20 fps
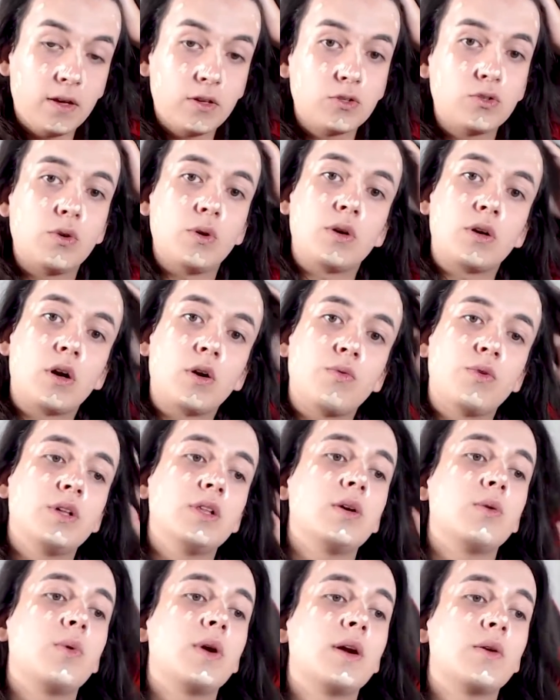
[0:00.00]
So it got really
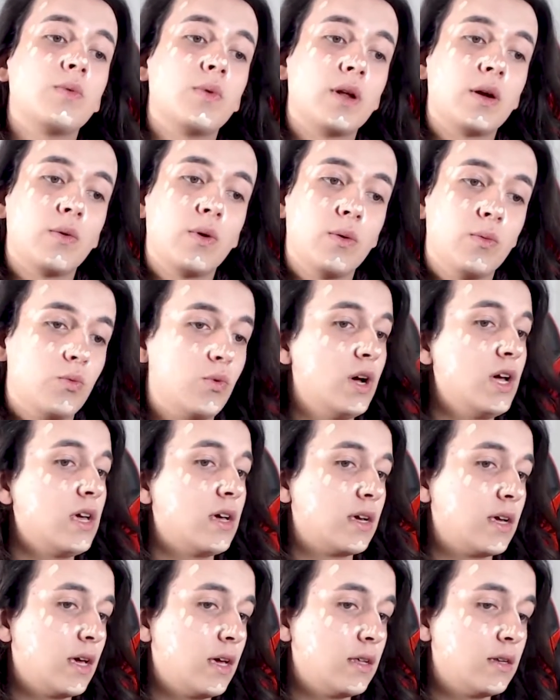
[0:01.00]
weird when I went white
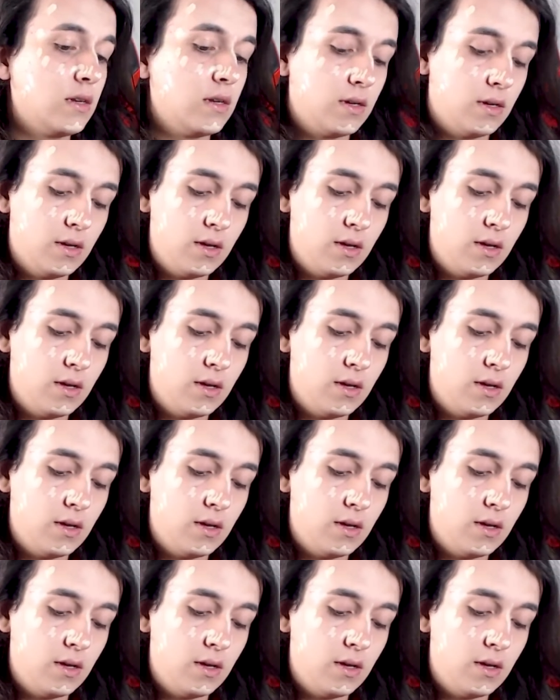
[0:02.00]
again.